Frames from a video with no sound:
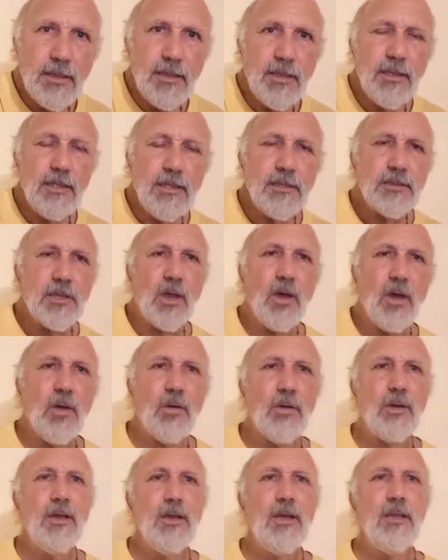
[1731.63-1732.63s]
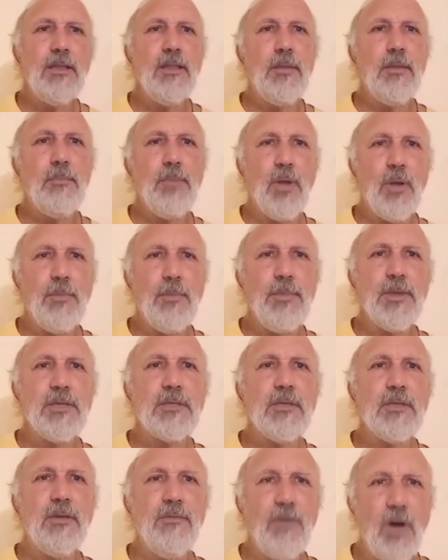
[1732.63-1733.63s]
So, the
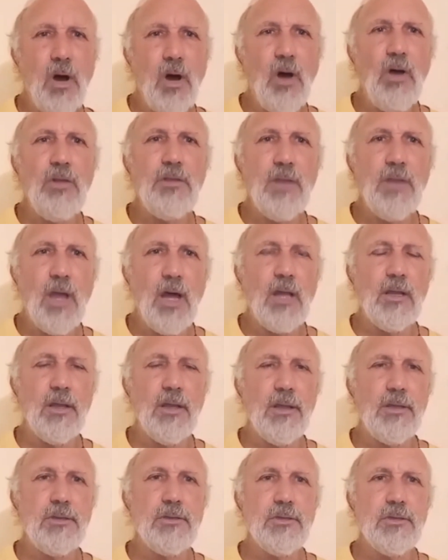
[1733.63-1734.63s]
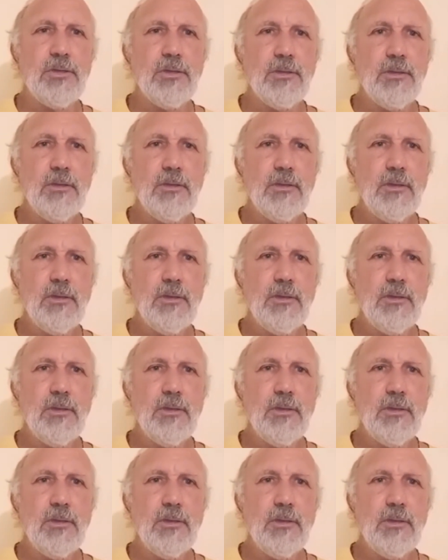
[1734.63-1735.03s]
purpose of all knowledge,